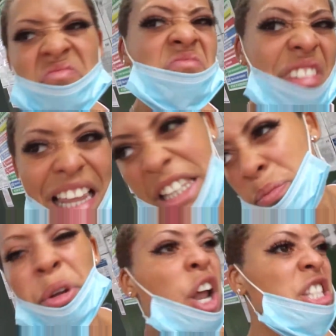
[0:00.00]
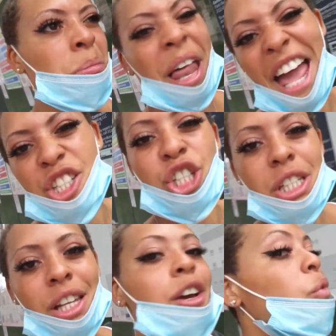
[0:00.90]
let's put on some lashes.
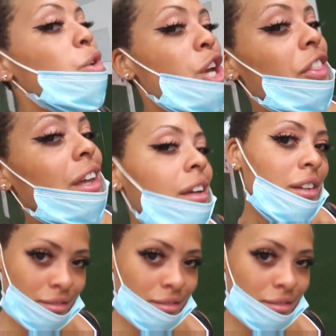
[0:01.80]
What y'all think?